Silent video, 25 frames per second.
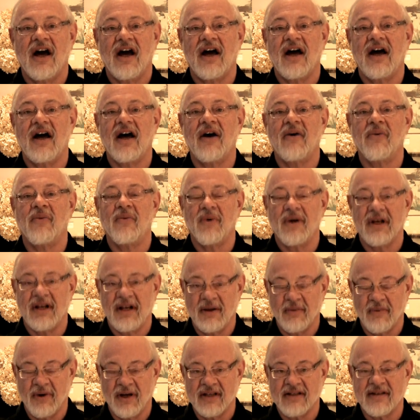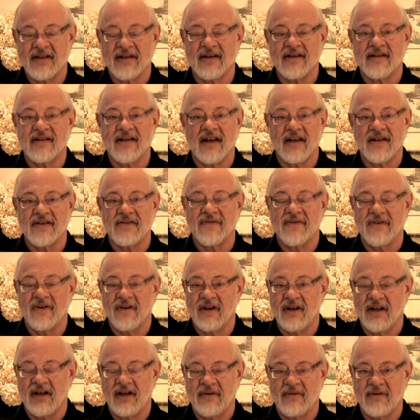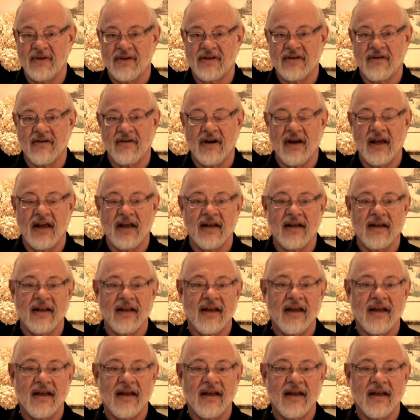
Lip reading: really was successful, and it was great.